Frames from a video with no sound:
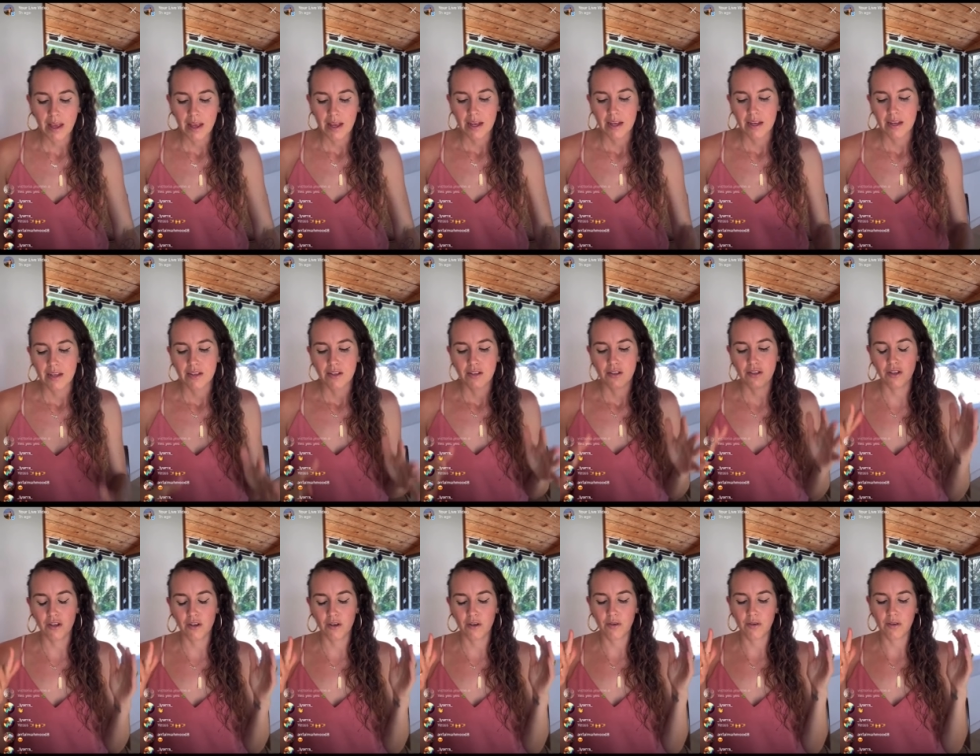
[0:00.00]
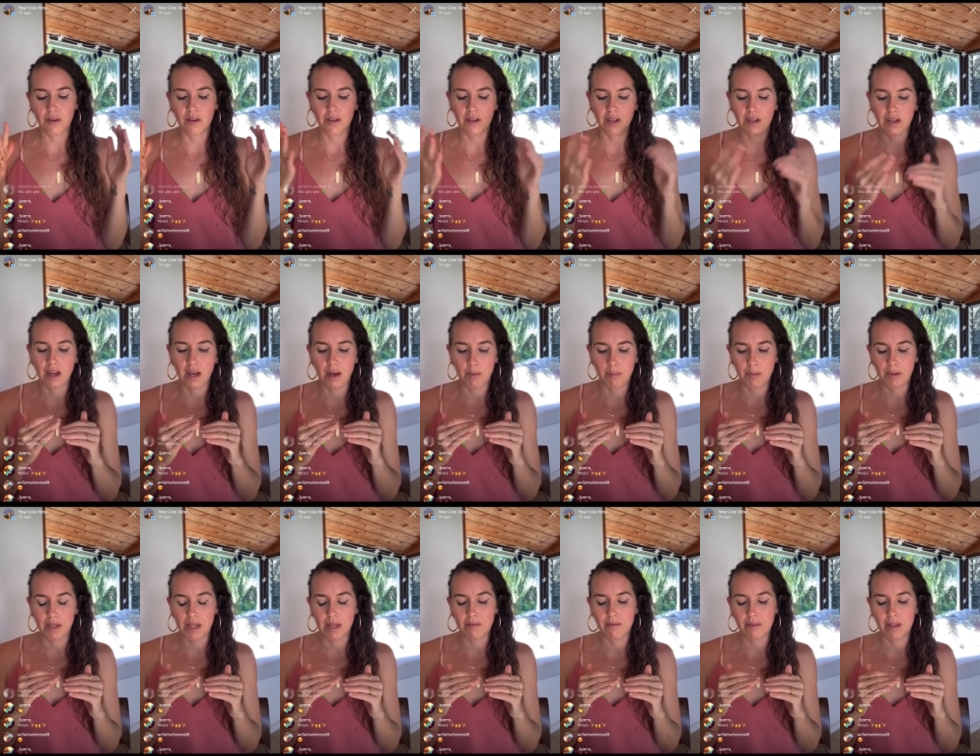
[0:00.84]
so up
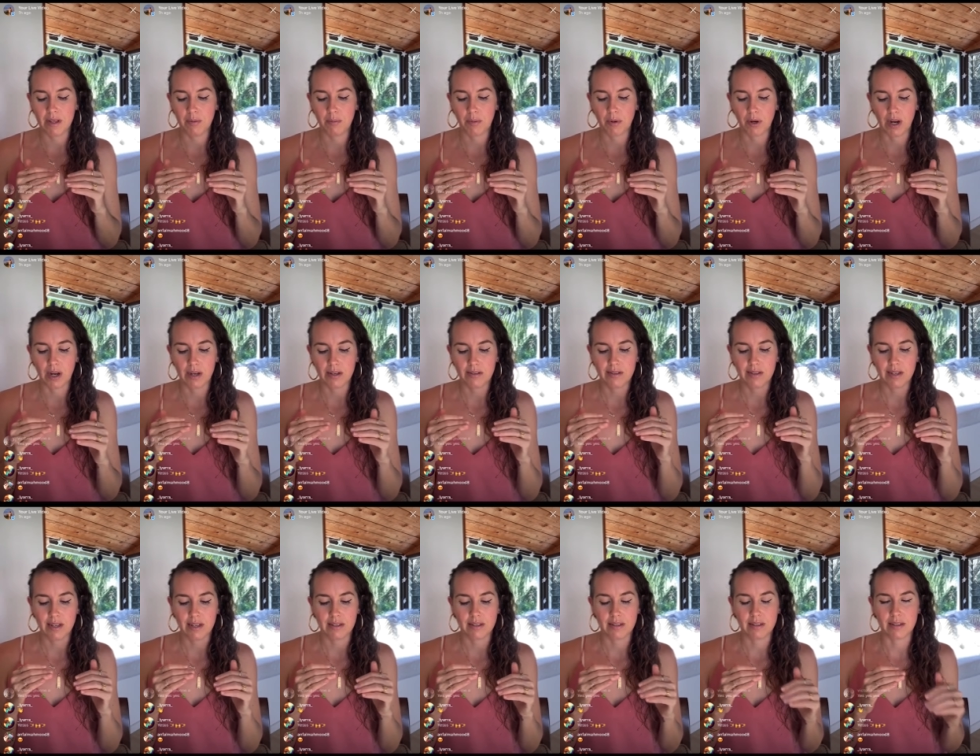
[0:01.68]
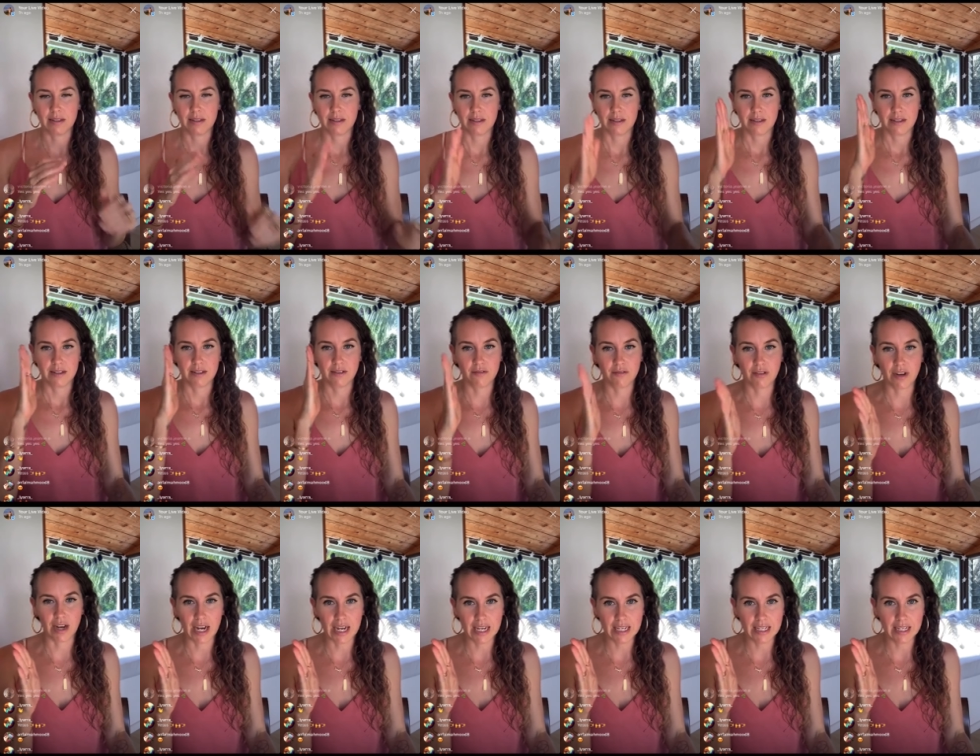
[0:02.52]
leveling process
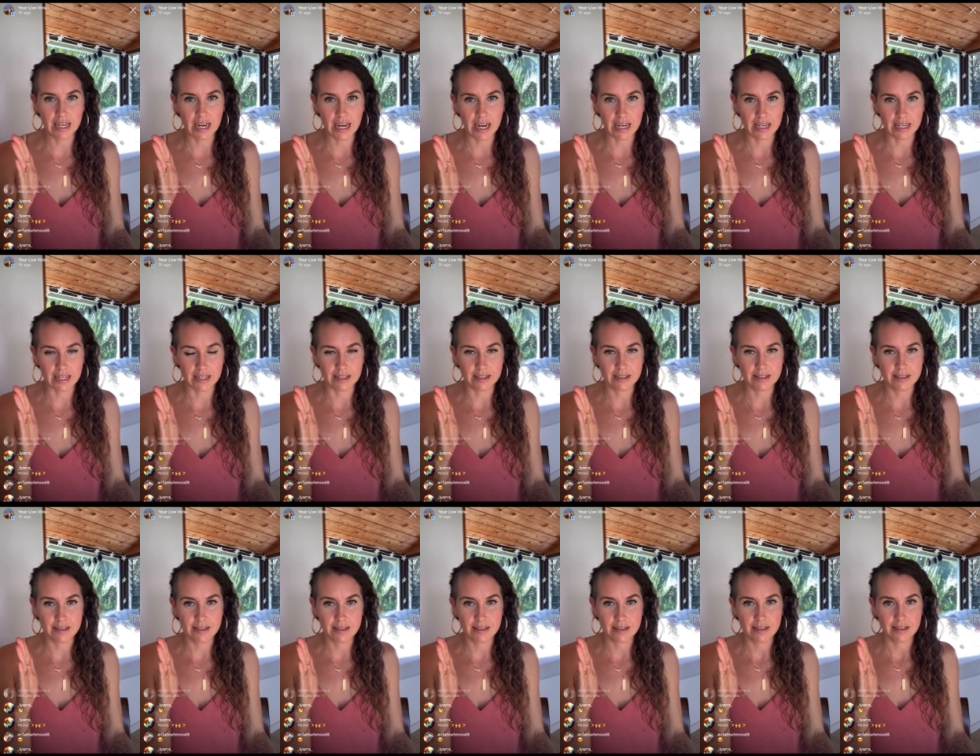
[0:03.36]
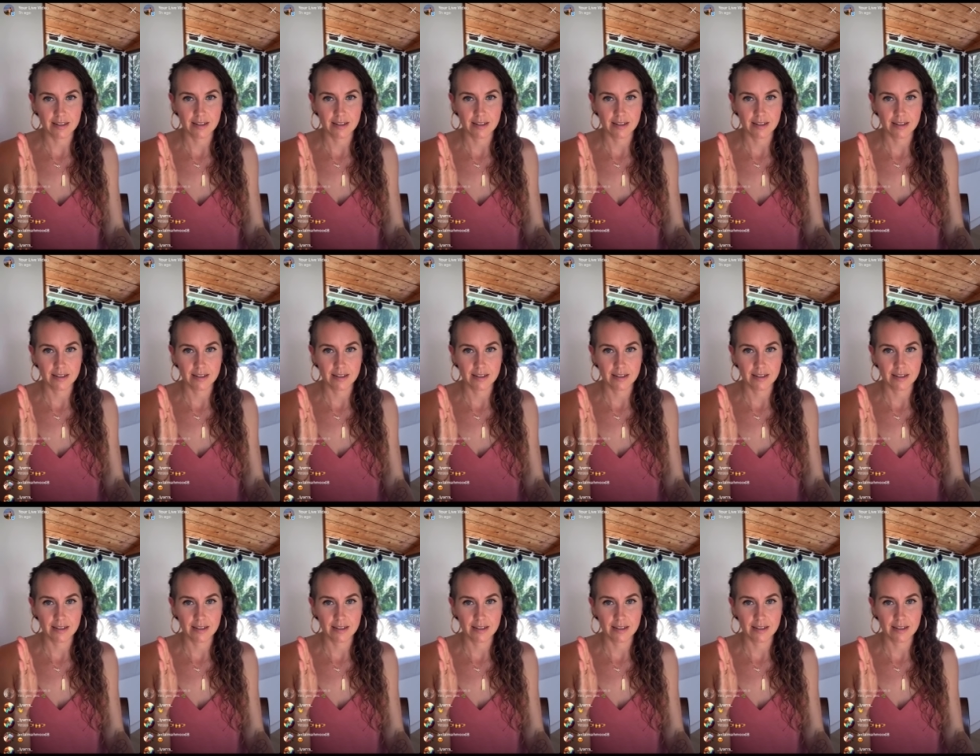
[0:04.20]
divine guidance,